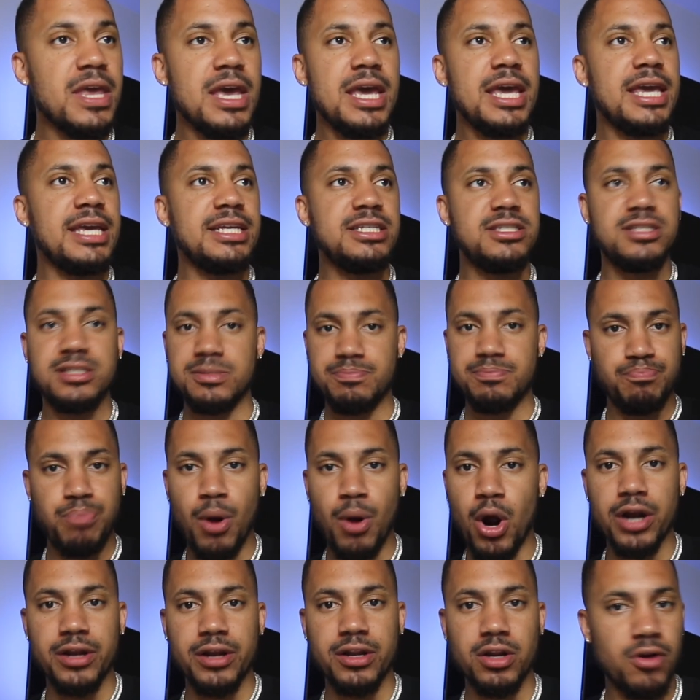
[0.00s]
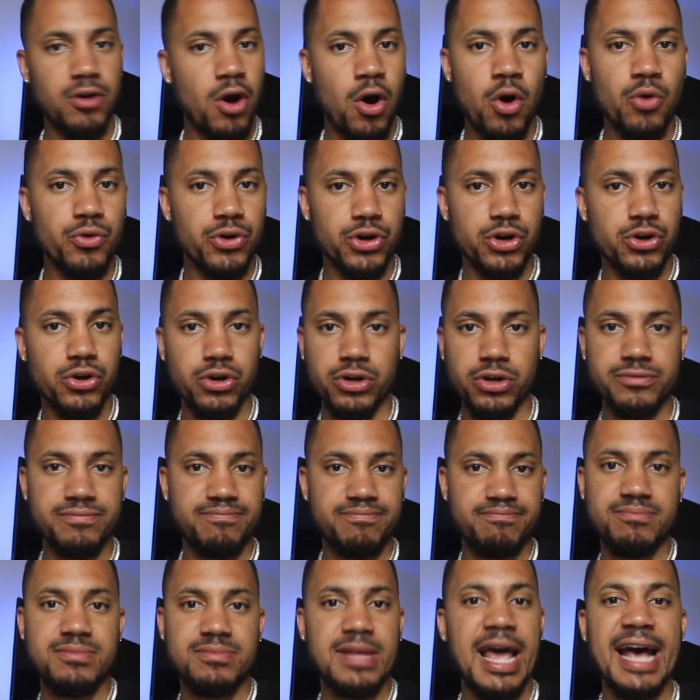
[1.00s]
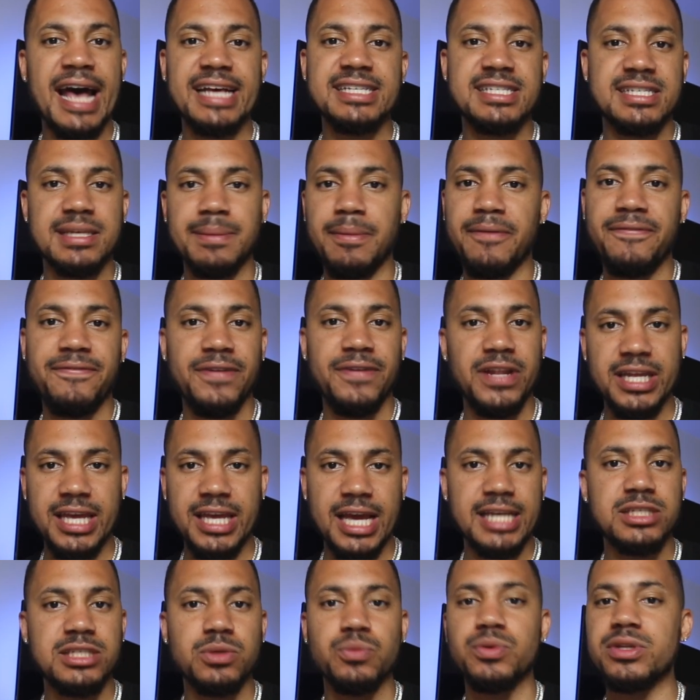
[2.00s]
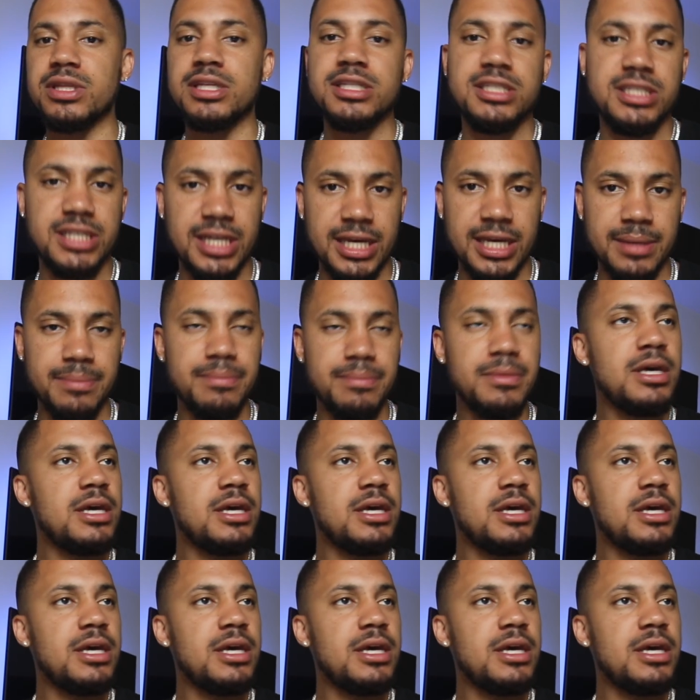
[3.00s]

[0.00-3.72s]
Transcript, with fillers: He's part owner or has some affiliation with the gym.